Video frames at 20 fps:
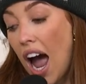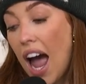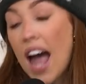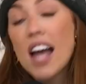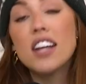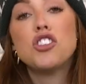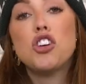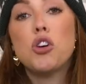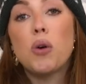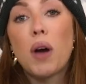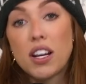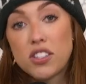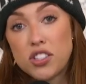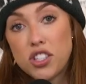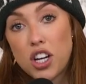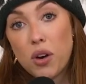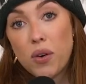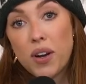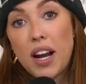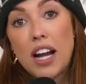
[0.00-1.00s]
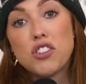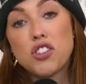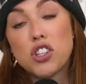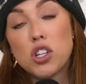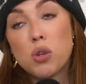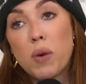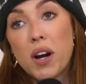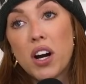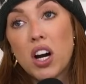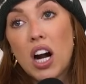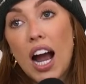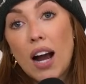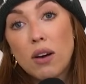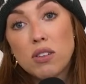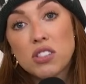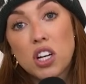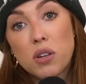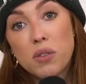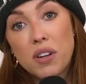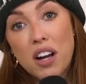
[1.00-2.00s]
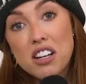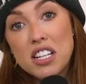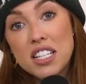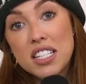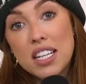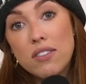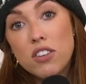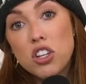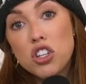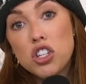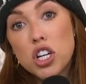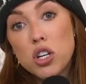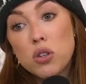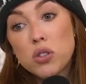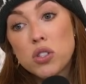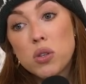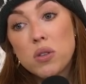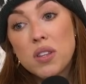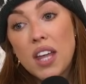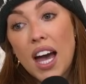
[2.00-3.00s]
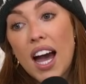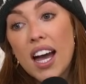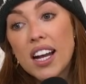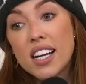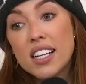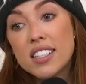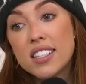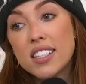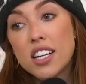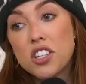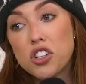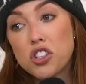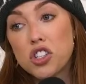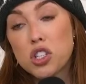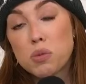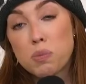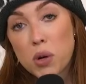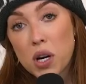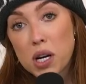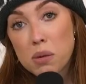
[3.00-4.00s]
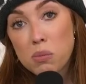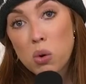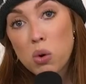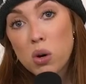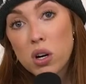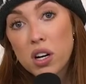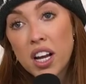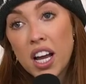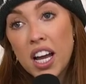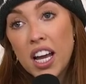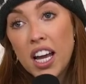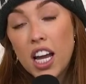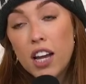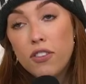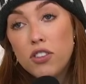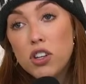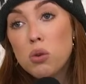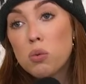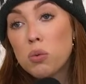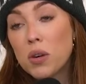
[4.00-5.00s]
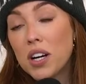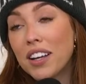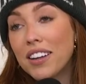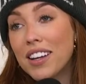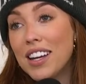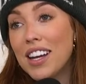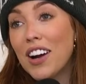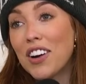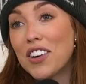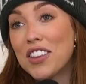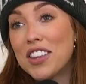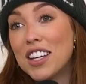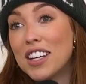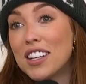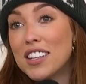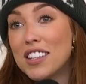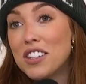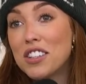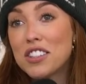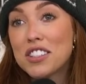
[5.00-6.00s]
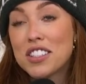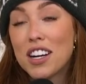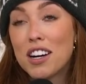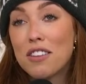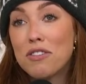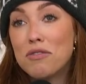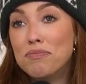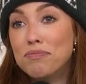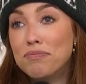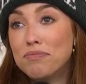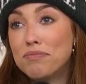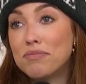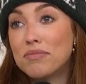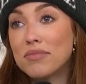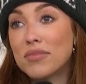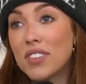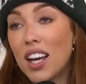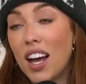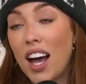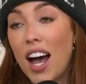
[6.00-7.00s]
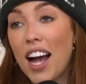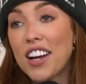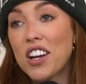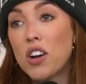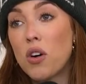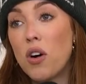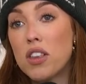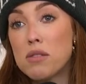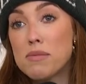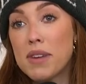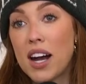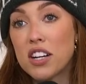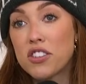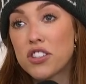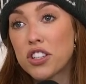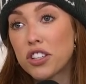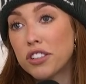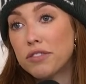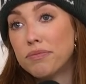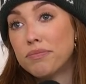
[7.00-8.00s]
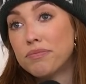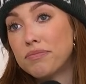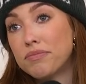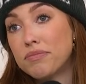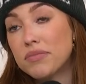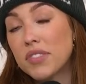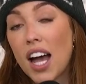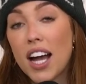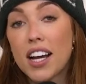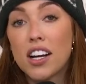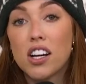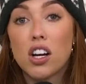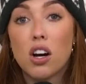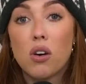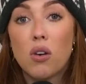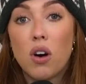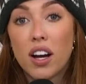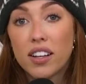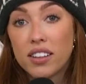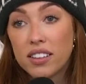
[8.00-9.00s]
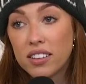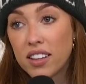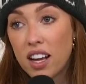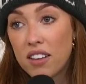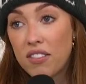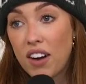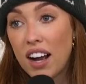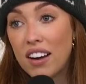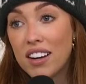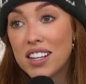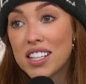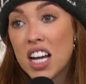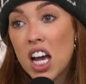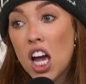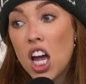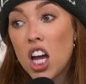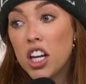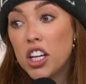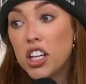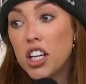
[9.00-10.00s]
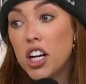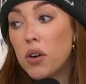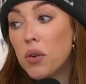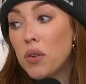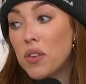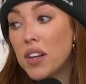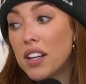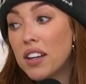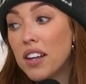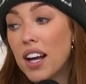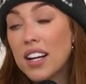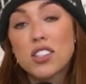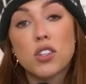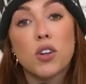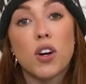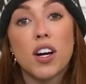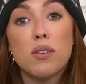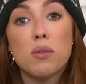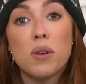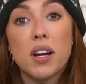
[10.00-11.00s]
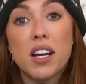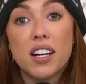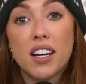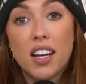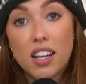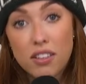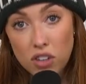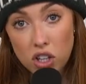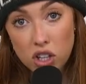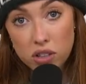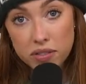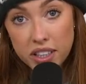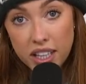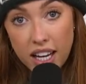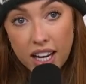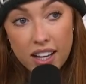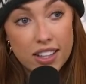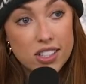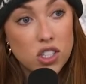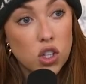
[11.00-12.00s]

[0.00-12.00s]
As you guys know, and as you're aware, I was on a reality TV show. So that is such a springboard. If you really are thinking to yourself, I could go on The Bachelor. I could go on Love Island. You know, that's a great way to get involved. Okay.